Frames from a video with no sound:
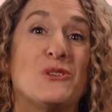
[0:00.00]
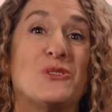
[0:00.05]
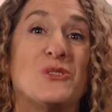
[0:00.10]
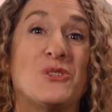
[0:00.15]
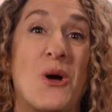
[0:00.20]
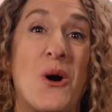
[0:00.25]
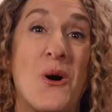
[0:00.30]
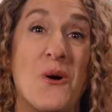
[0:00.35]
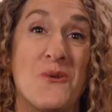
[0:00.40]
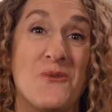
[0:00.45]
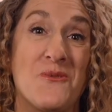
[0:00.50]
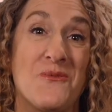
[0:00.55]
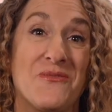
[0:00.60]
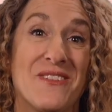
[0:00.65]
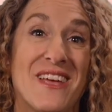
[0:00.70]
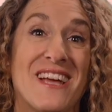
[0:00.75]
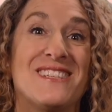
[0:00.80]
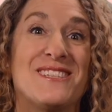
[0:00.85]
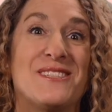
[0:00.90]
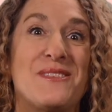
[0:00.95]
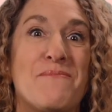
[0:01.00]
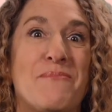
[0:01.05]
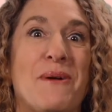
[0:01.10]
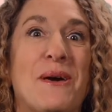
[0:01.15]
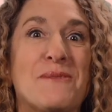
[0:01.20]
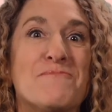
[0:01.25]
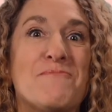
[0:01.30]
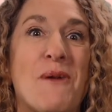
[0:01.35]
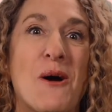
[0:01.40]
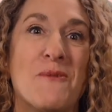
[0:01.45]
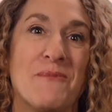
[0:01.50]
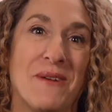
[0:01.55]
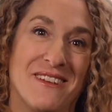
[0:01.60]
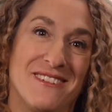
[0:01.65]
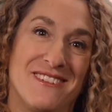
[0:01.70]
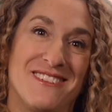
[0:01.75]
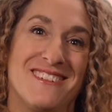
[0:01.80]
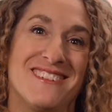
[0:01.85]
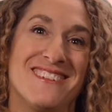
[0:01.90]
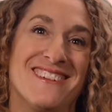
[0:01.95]
So it's the big
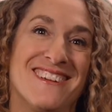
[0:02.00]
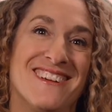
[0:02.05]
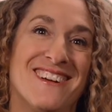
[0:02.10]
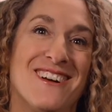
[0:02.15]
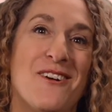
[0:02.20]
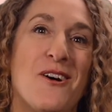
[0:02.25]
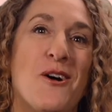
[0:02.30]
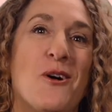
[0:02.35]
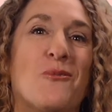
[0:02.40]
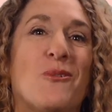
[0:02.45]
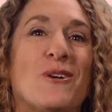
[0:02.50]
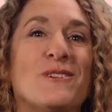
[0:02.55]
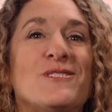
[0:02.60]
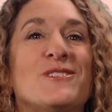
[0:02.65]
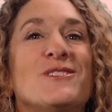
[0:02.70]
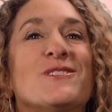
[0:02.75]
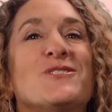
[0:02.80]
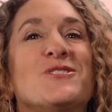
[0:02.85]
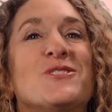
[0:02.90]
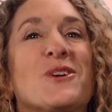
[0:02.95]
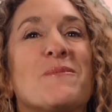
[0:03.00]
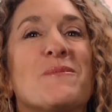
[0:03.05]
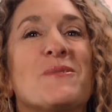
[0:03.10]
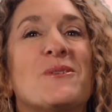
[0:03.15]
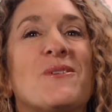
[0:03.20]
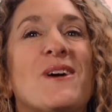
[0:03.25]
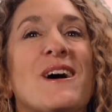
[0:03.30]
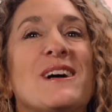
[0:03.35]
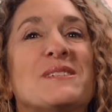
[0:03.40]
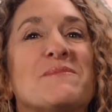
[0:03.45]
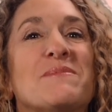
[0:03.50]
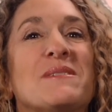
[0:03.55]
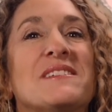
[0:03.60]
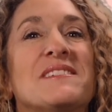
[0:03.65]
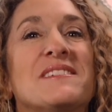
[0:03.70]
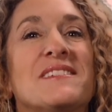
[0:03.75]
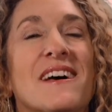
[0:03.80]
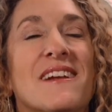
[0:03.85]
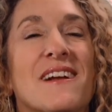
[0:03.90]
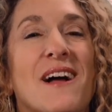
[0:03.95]
moment. Once your terminal has been
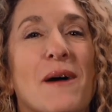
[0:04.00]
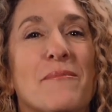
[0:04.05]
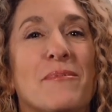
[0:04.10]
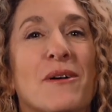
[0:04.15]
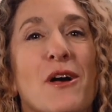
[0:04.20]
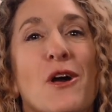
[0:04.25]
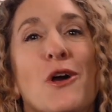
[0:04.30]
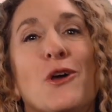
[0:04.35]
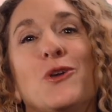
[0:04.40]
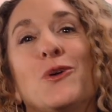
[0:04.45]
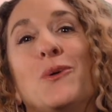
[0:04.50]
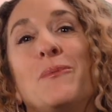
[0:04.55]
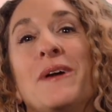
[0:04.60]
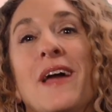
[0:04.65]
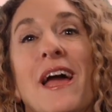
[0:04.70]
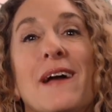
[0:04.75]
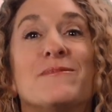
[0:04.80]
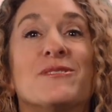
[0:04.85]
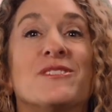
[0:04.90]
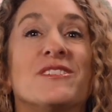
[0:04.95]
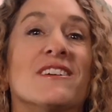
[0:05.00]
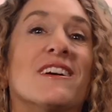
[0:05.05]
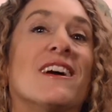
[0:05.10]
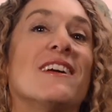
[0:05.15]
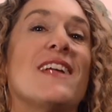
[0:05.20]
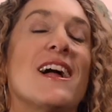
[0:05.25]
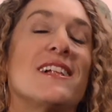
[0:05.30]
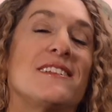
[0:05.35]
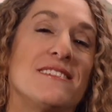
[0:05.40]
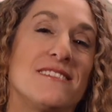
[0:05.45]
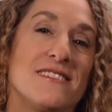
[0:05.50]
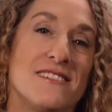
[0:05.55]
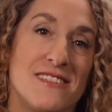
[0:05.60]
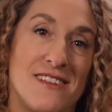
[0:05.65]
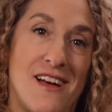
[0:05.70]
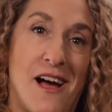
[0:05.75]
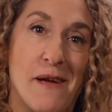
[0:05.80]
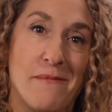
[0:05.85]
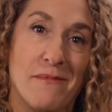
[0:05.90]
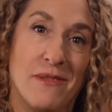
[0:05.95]
set up, you'll be able to connect it to
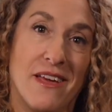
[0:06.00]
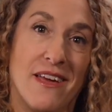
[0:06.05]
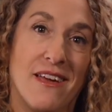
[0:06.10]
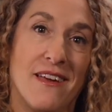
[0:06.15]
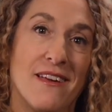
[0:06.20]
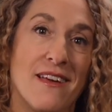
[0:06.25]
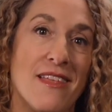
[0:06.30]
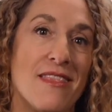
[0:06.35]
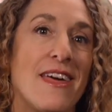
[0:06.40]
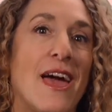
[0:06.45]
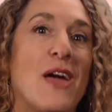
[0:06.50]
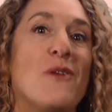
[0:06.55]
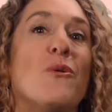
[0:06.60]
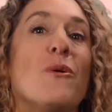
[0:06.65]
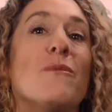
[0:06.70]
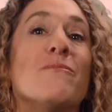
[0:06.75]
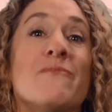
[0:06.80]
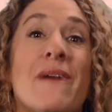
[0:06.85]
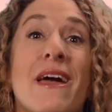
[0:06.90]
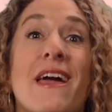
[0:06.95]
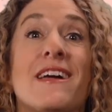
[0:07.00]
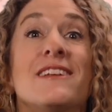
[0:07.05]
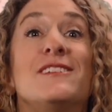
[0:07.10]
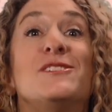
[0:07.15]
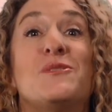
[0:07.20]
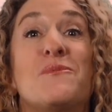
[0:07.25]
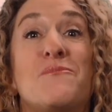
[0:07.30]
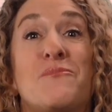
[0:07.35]
Timely. They were made to